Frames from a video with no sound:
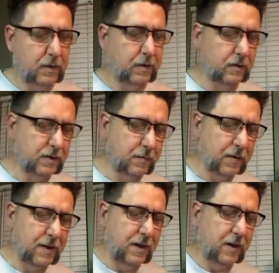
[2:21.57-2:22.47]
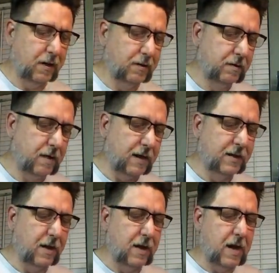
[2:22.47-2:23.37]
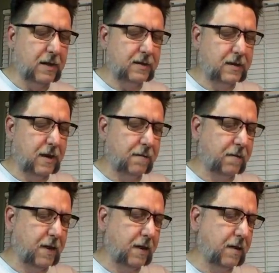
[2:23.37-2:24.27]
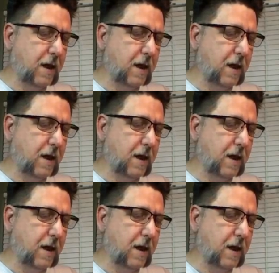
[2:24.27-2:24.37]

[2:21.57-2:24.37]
there's something in here. I saw a lot of stuff that